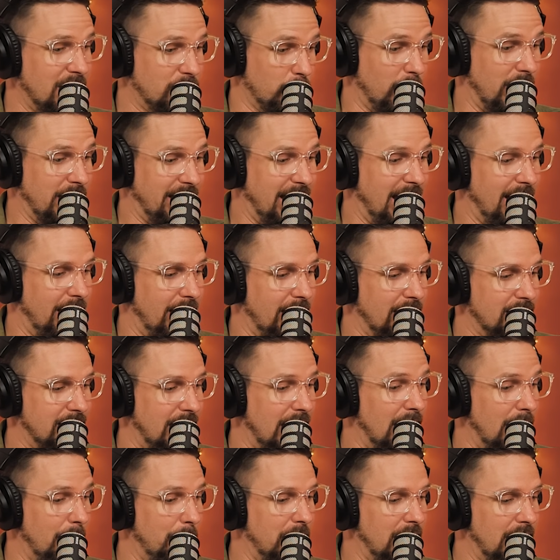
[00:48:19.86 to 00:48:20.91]
It's right there.
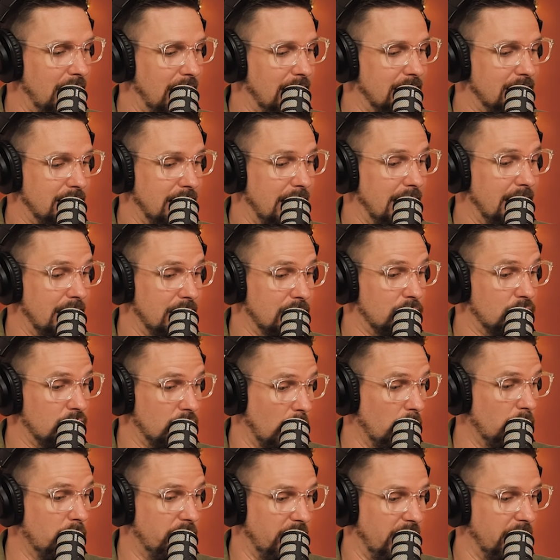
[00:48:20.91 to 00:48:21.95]
It is
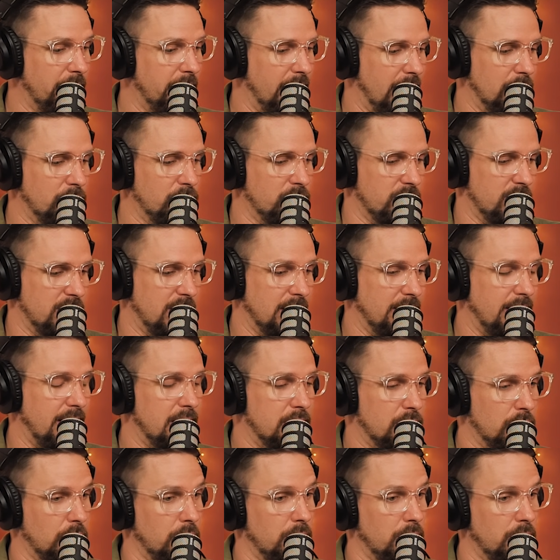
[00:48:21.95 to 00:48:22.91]
so very interesting that as